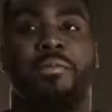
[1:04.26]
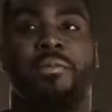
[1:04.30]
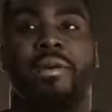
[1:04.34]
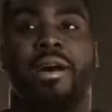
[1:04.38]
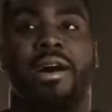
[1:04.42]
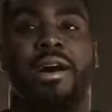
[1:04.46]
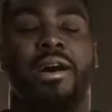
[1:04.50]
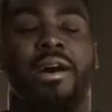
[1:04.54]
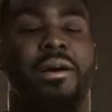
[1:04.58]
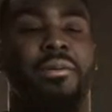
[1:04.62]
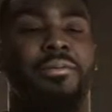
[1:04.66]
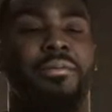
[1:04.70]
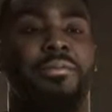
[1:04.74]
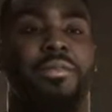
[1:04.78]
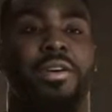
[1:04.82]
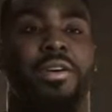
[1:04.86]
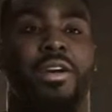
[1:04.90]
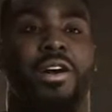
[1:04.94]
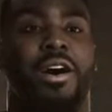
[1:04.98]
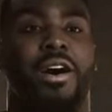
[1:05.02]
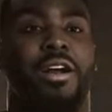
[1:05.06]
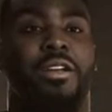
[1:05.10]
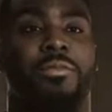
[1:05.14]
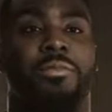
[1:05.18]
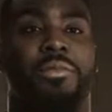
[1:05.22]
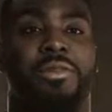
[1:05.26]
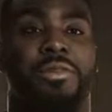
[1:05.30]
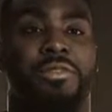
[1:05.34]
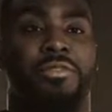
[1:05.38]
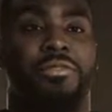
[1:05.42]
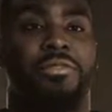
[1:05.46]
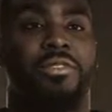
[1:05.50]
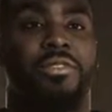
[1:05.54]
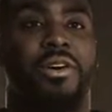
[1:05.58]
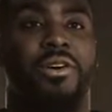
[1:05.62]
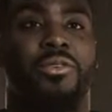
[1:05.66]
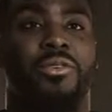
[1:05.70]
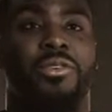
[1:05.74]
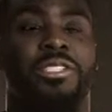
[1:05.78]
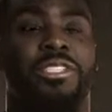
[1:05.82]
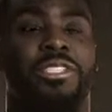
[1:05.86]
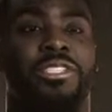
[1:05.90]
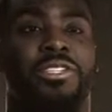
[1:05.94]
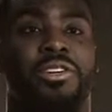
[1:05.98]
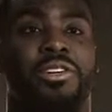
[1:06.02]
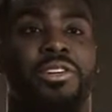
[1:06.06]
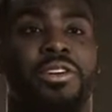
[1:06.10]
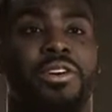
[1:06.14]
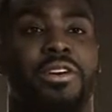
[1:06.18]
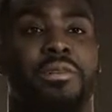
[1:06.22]
my mom calling me on the phone and just
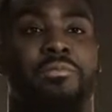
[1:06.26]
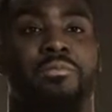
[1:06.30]
hearing her